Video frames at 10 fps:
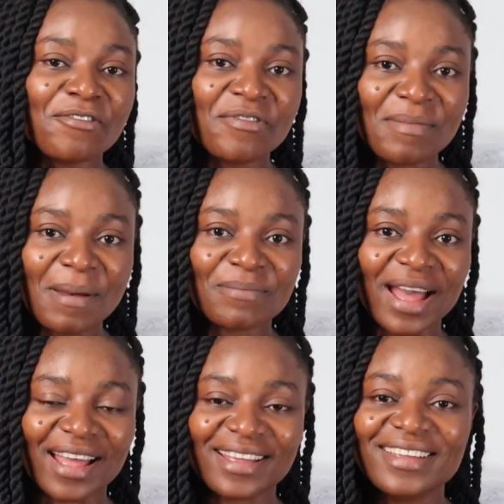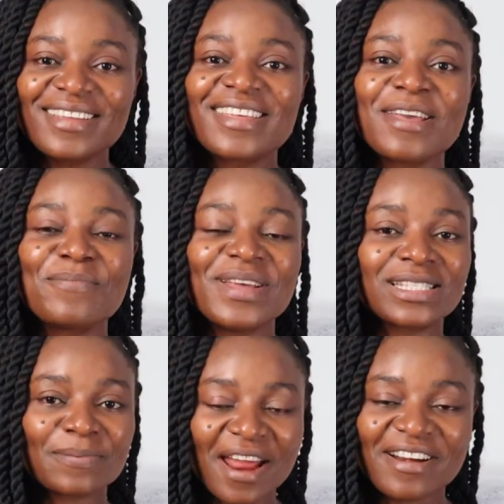Remember, keep
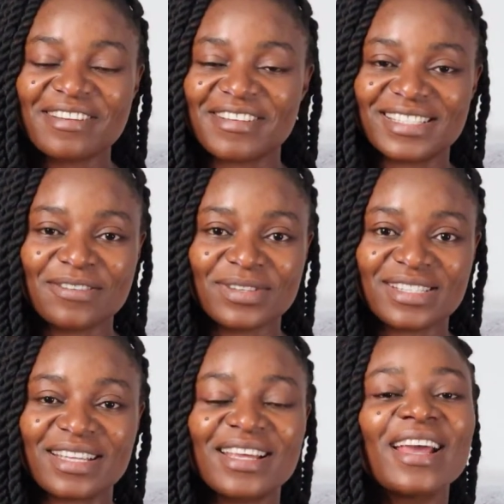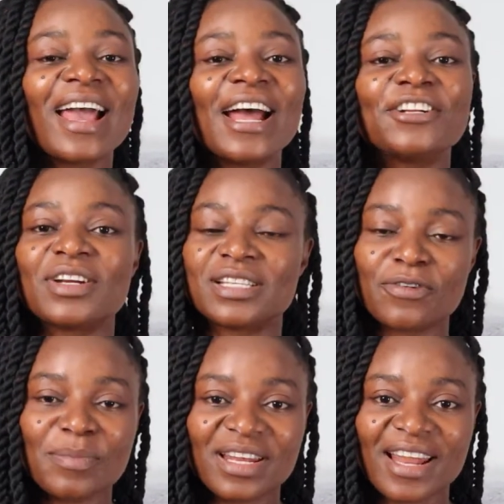inspiring creativity and
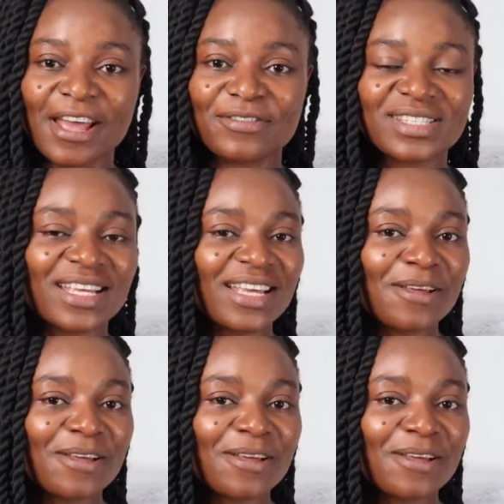transforming lives.